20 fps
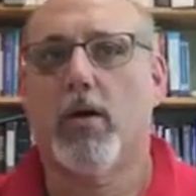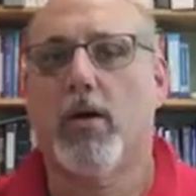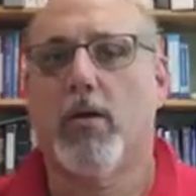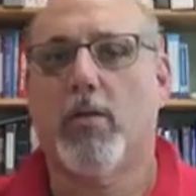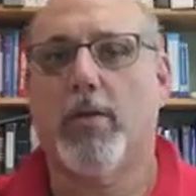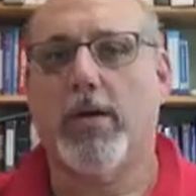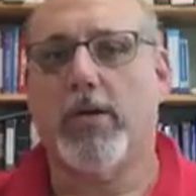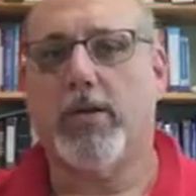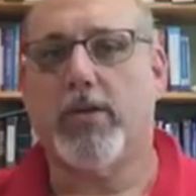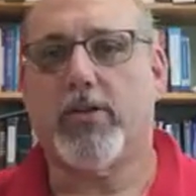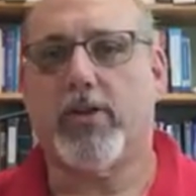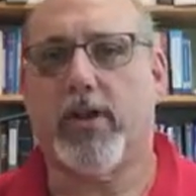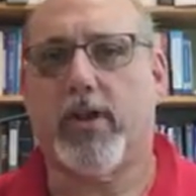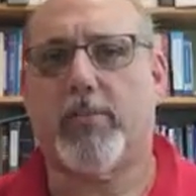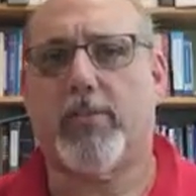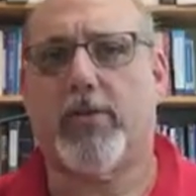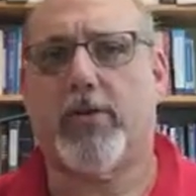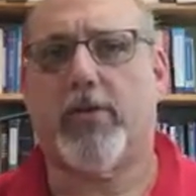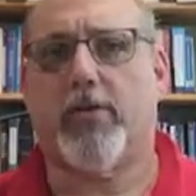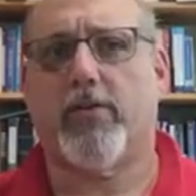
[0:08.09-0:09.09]
Read the
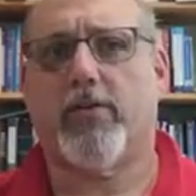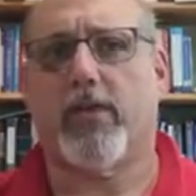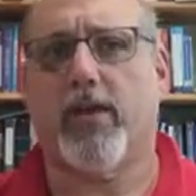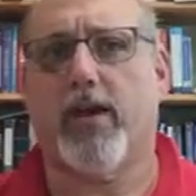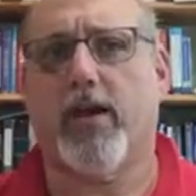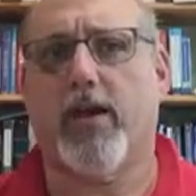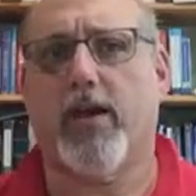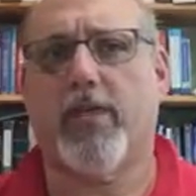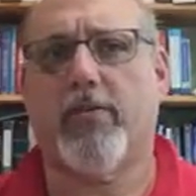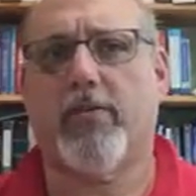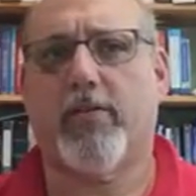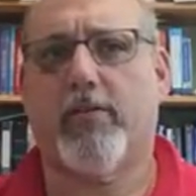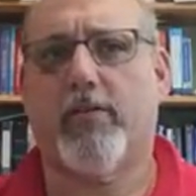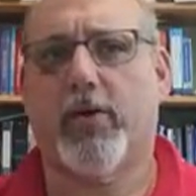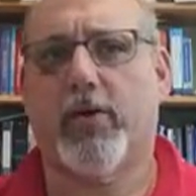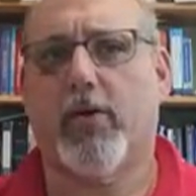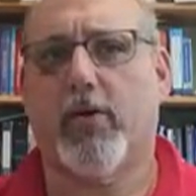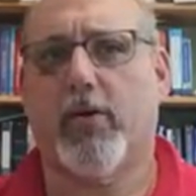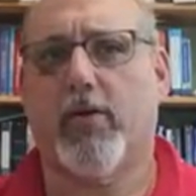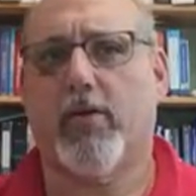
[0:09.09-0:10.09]
chapters. I have some
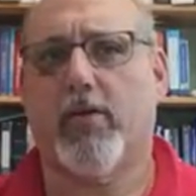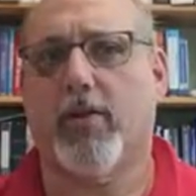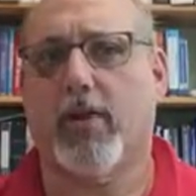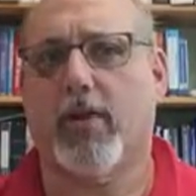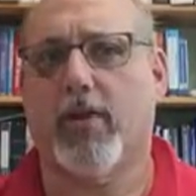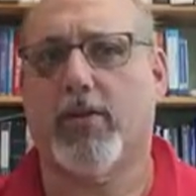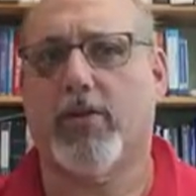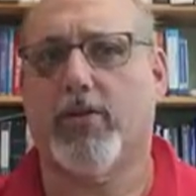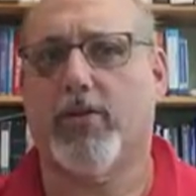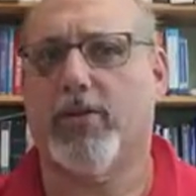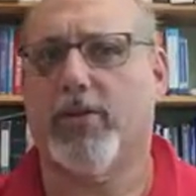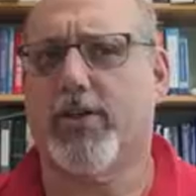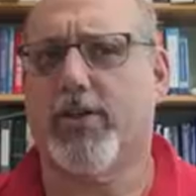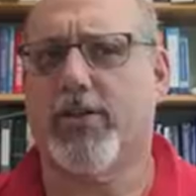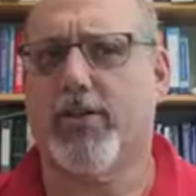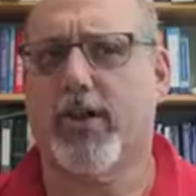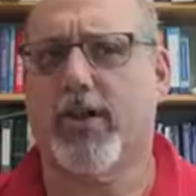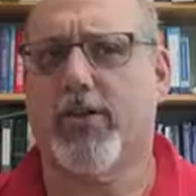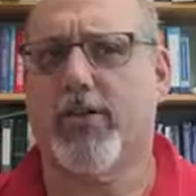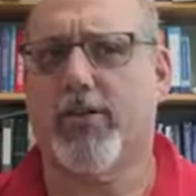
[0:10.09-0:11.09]
recorded lectures you can
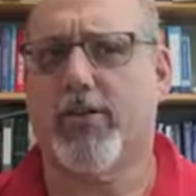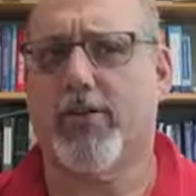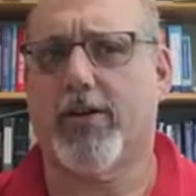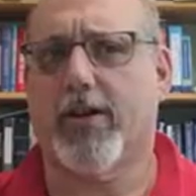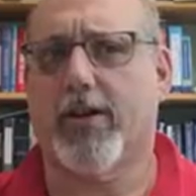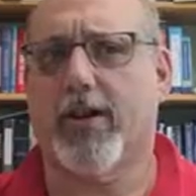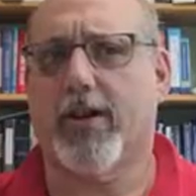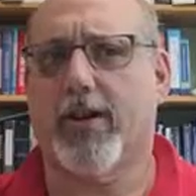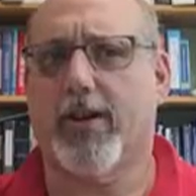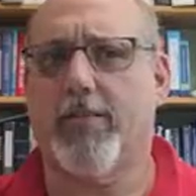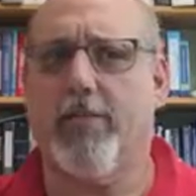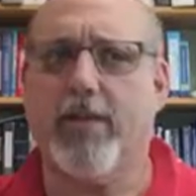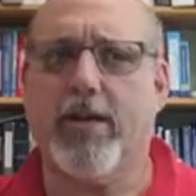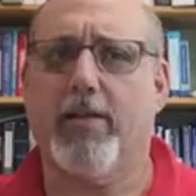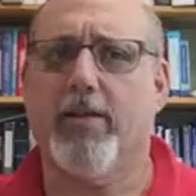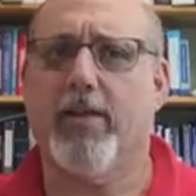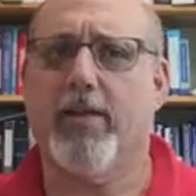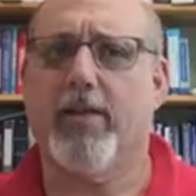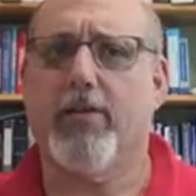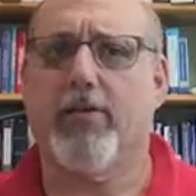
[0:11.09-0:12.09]
take a look at.
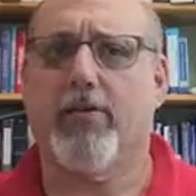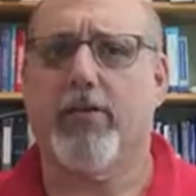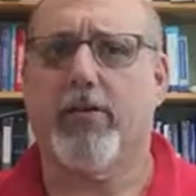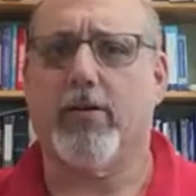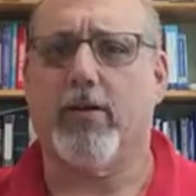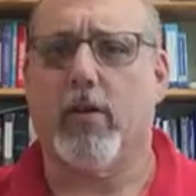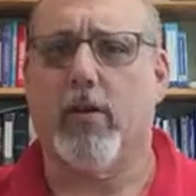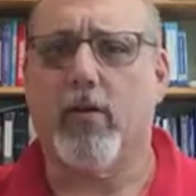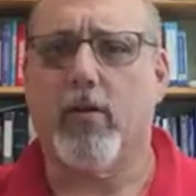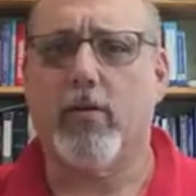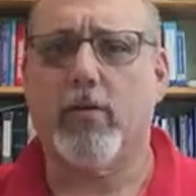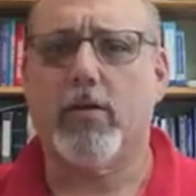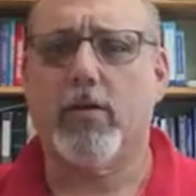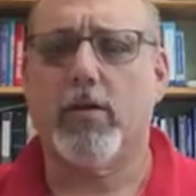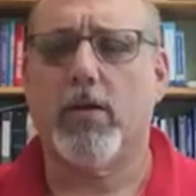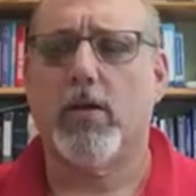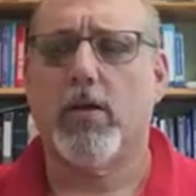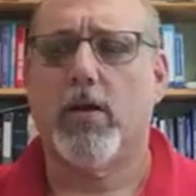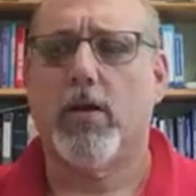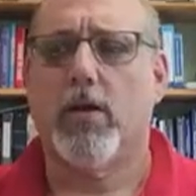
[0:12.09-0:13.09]
Admittedly, they're a little old,
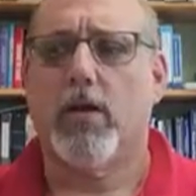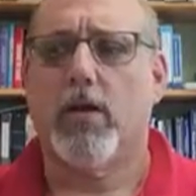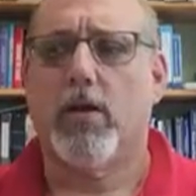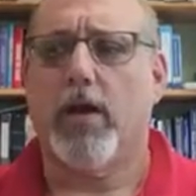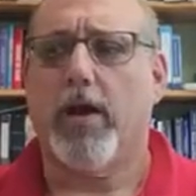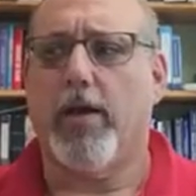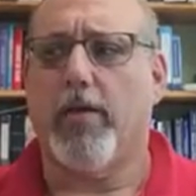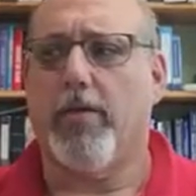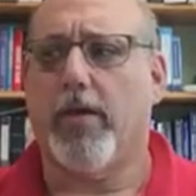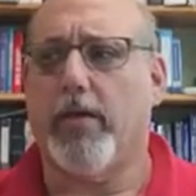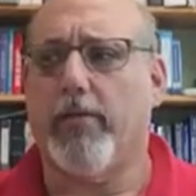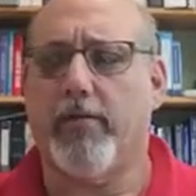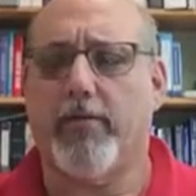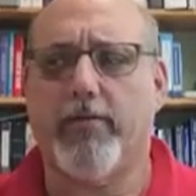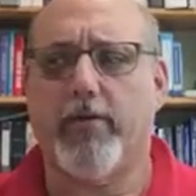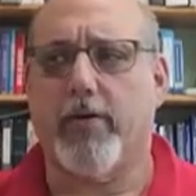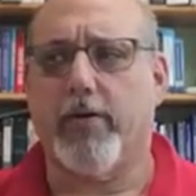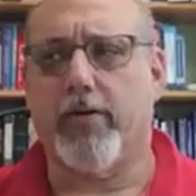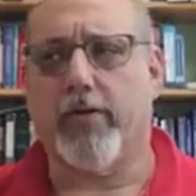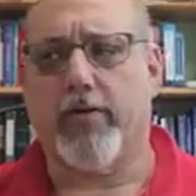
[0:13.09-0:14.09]
and they
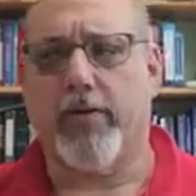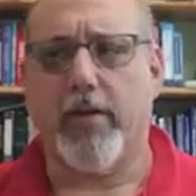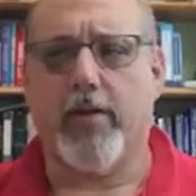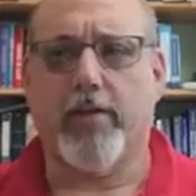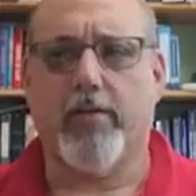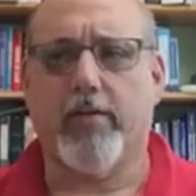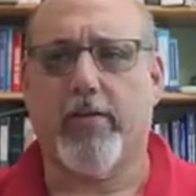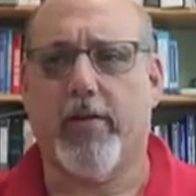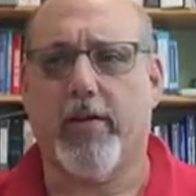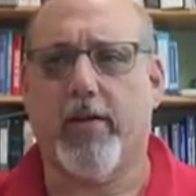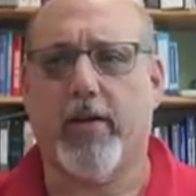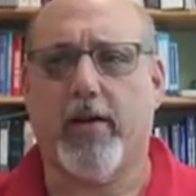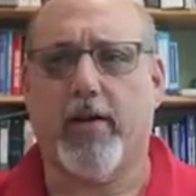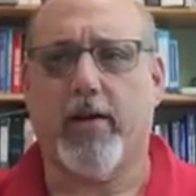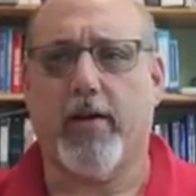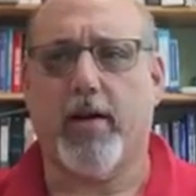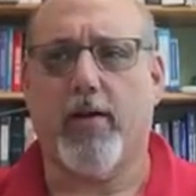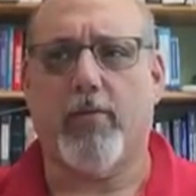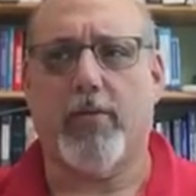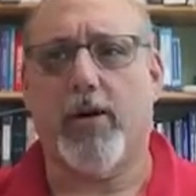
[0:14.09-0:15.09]
refer to things that
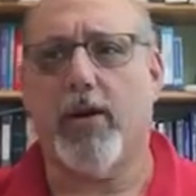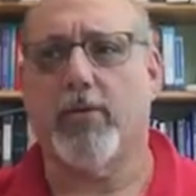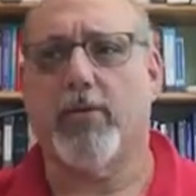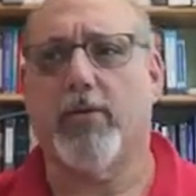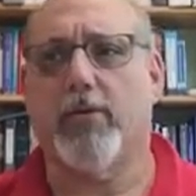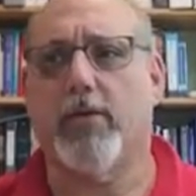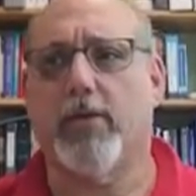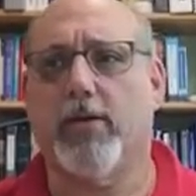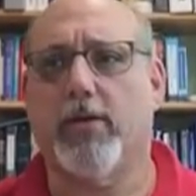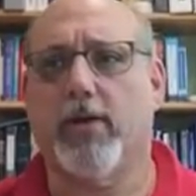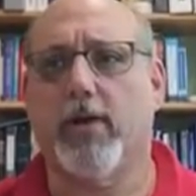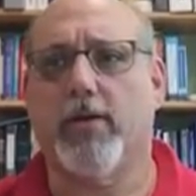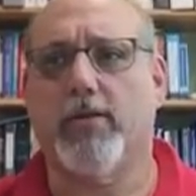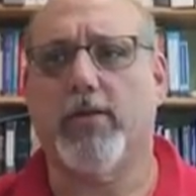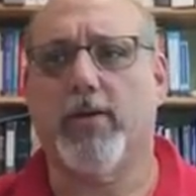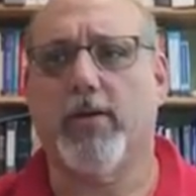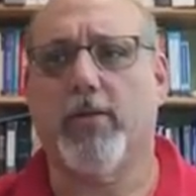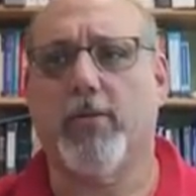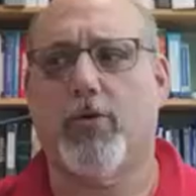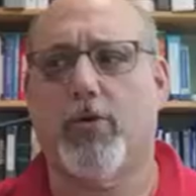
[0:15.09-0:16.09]
we're not doing in class
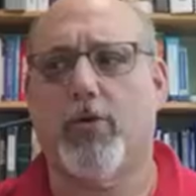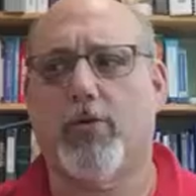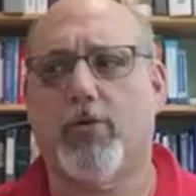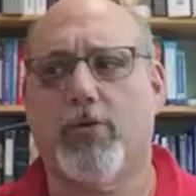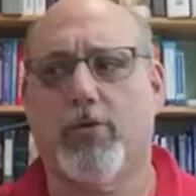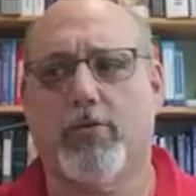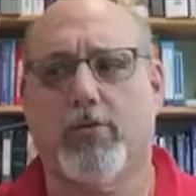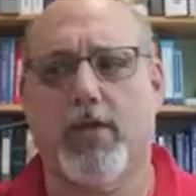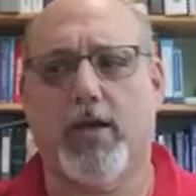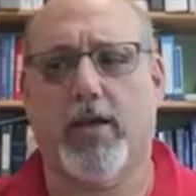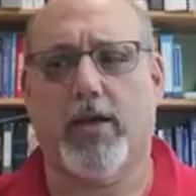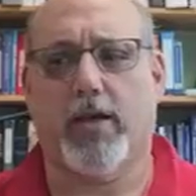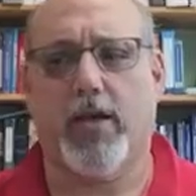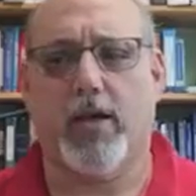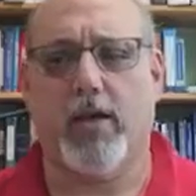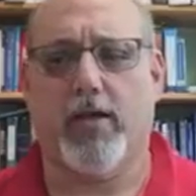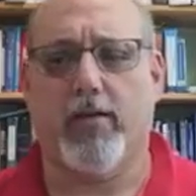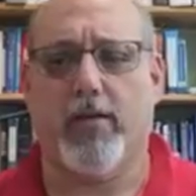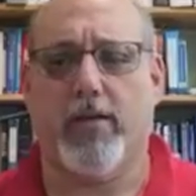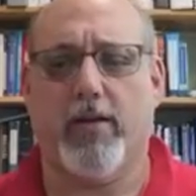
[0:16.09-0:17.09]
anymore, so take
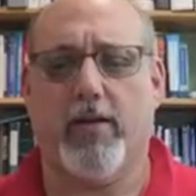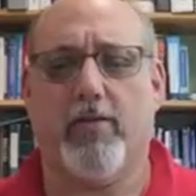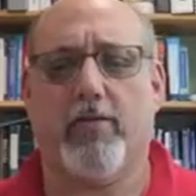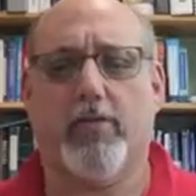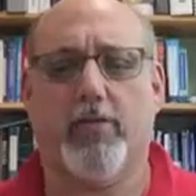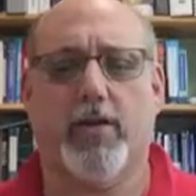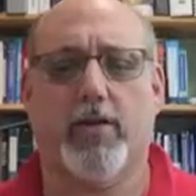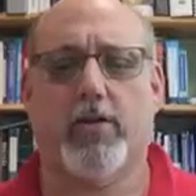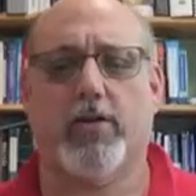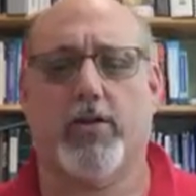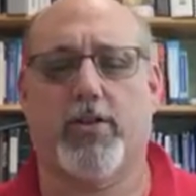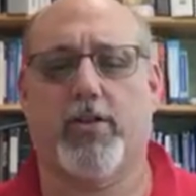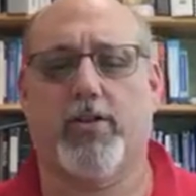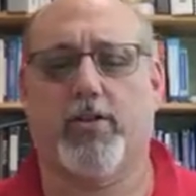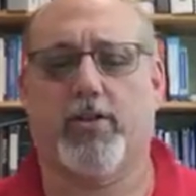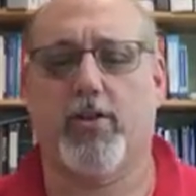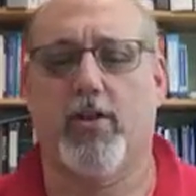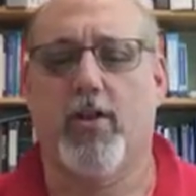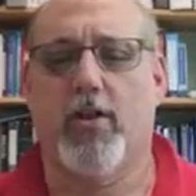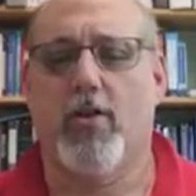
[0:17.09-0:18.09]
any of the
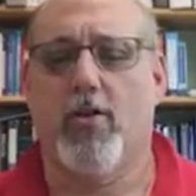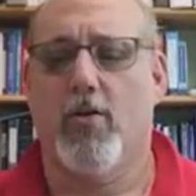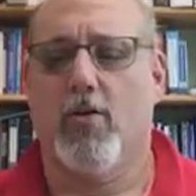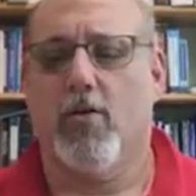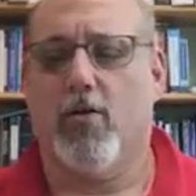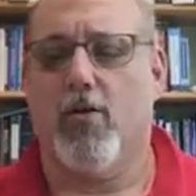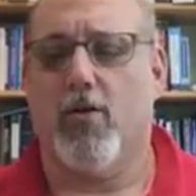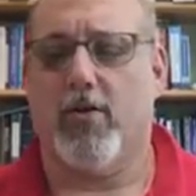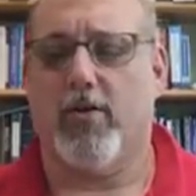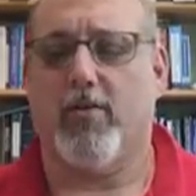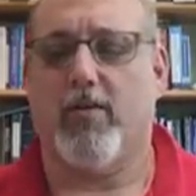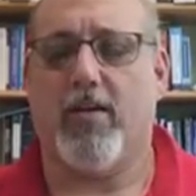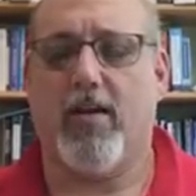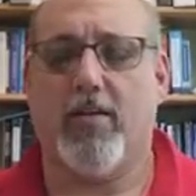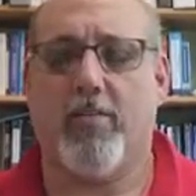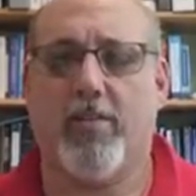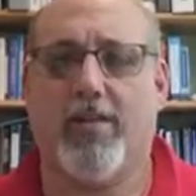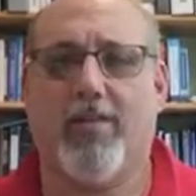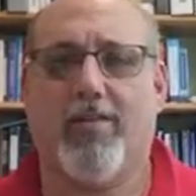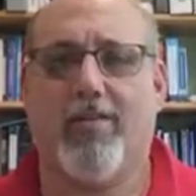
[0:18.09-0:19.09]
instructions or
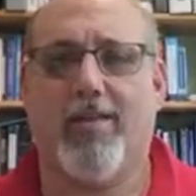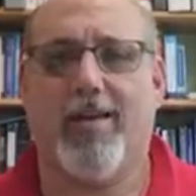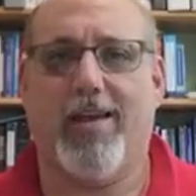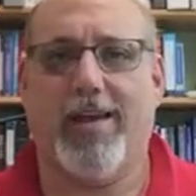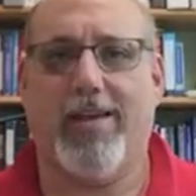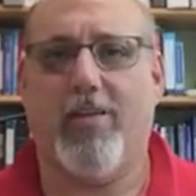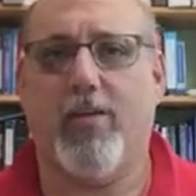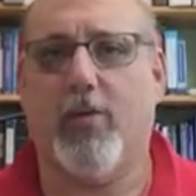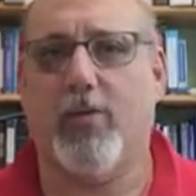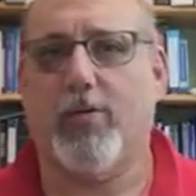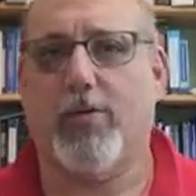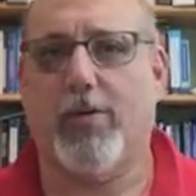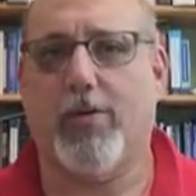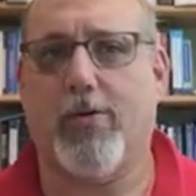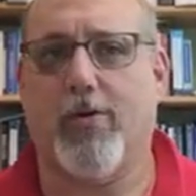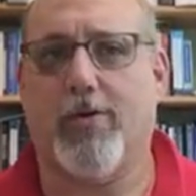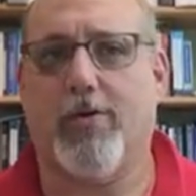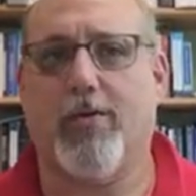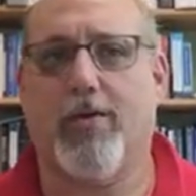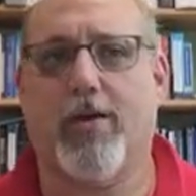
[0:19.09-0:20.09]
assignments in those
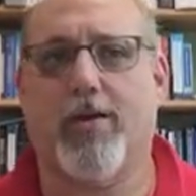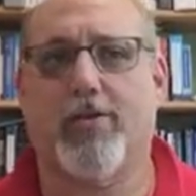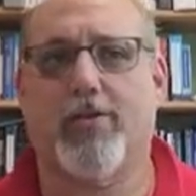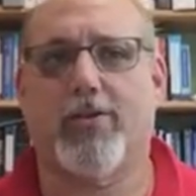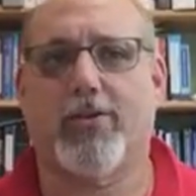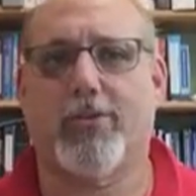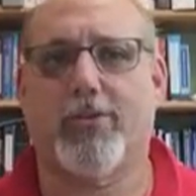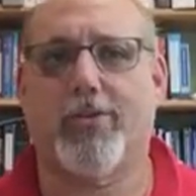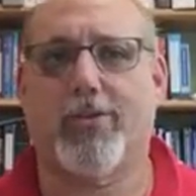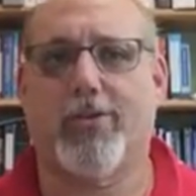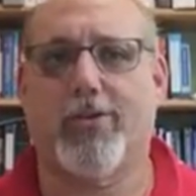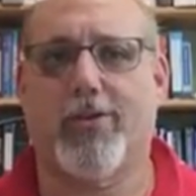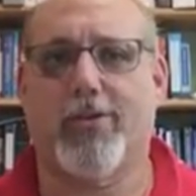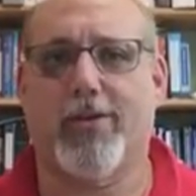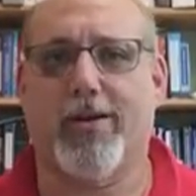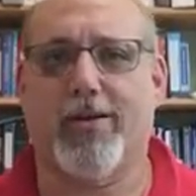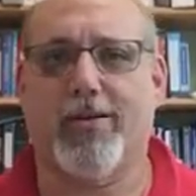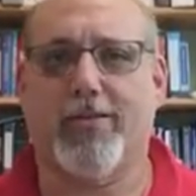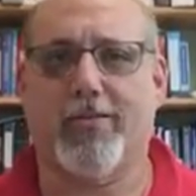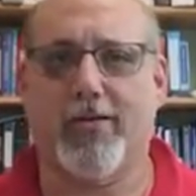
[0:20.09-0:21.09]
recorded lectures with a
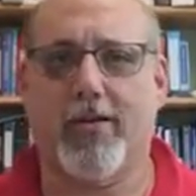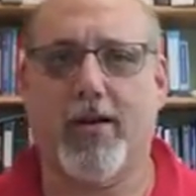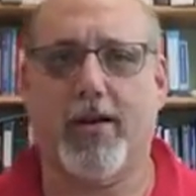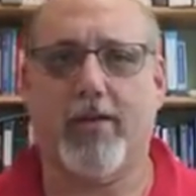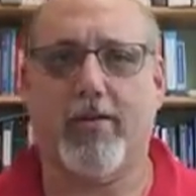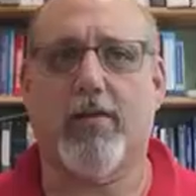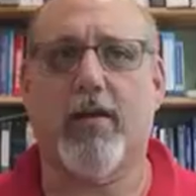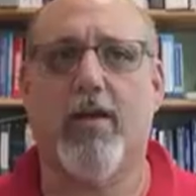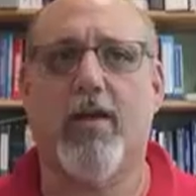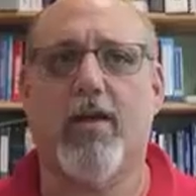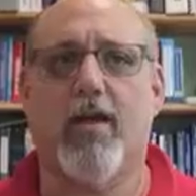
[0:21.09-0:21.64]
grain of salt.